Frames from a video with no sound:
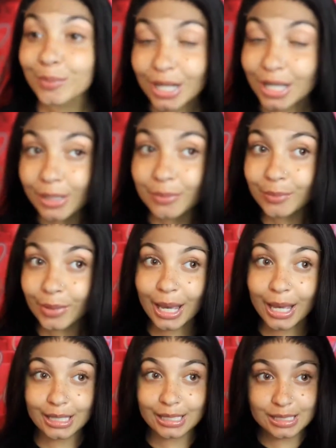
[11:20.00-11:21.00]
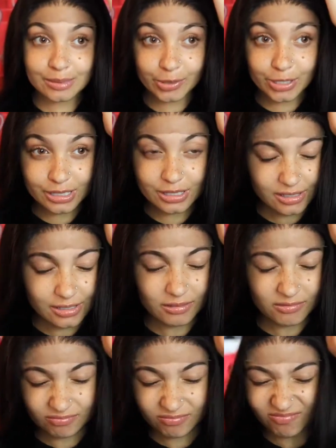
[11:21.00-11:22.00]
it up by spritz.
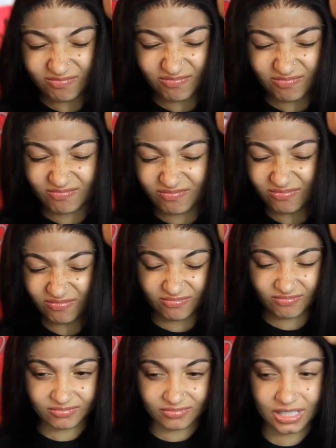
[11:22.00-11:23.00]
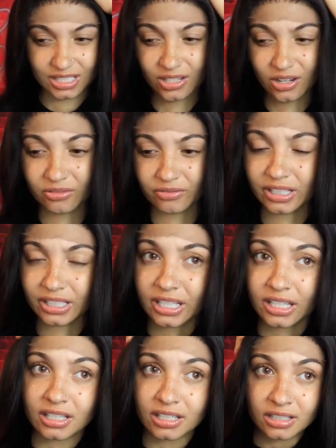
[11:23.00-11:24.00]
It's gonna really
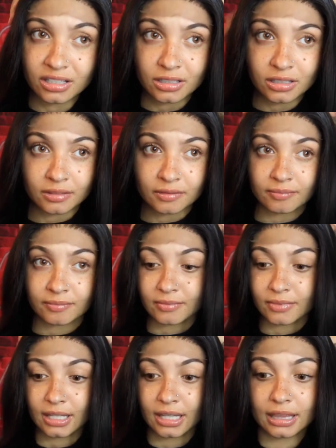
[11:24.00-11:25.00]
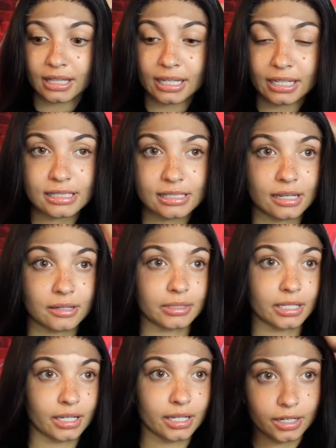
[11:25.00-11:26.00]
lay down that
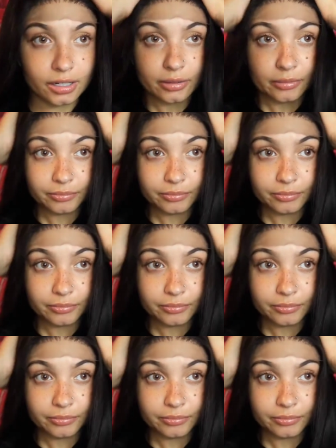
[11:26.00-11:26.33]
hair.